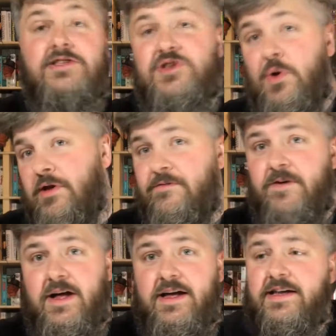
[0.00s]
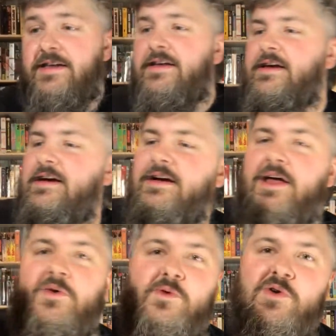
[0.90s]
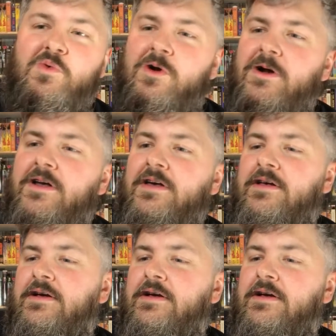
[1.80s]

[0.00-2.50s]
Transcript: Totally fine, uh, it will work,